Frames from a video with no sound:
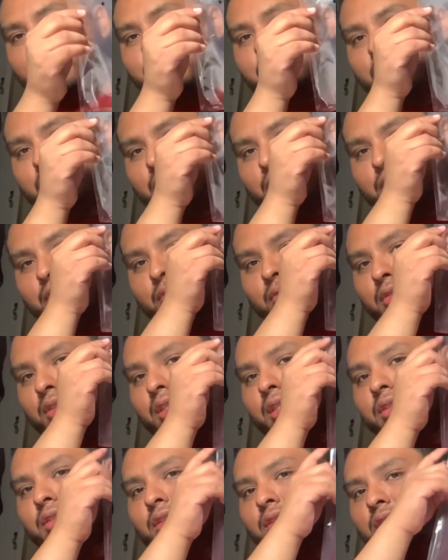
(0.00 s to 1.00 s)
Note,
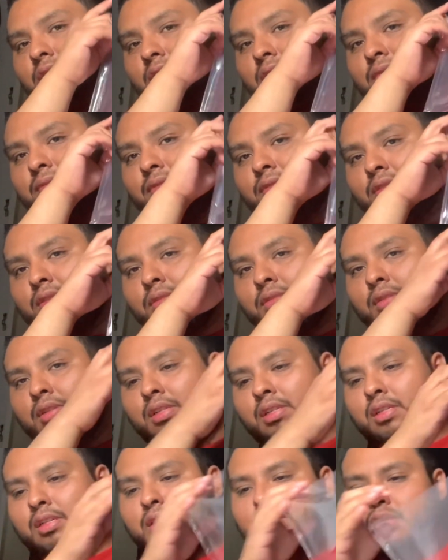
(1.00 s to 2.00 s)
seriously, for
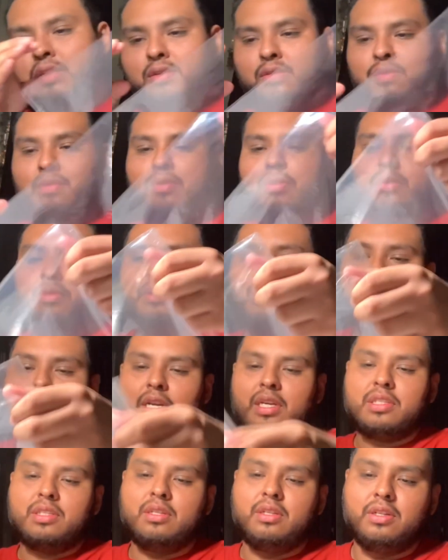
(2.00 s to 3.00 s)
doing an
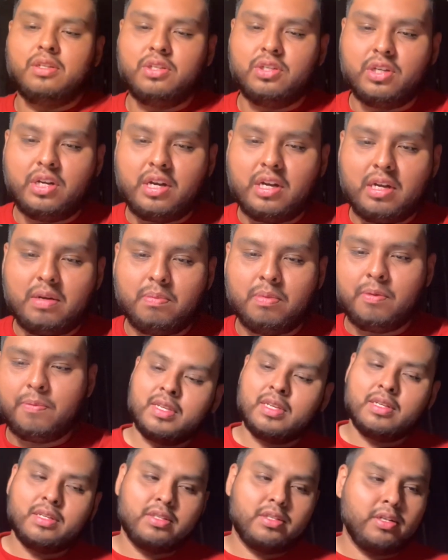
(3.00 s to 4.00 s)
excellent job.
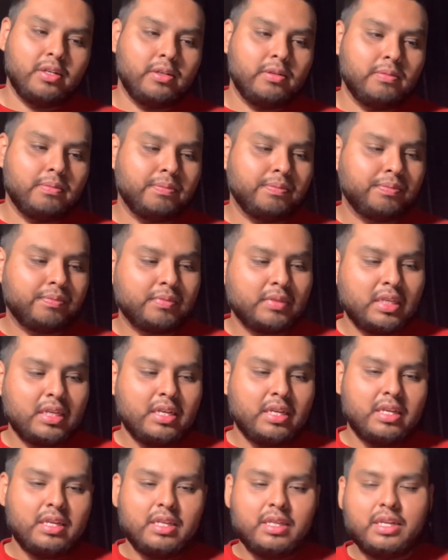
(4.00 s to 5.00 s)
So
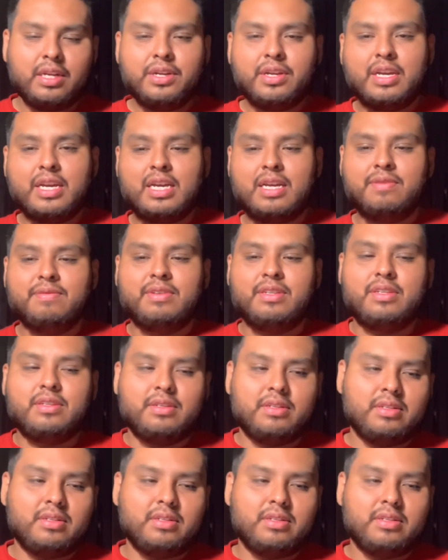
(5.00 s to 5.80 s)
there you have it.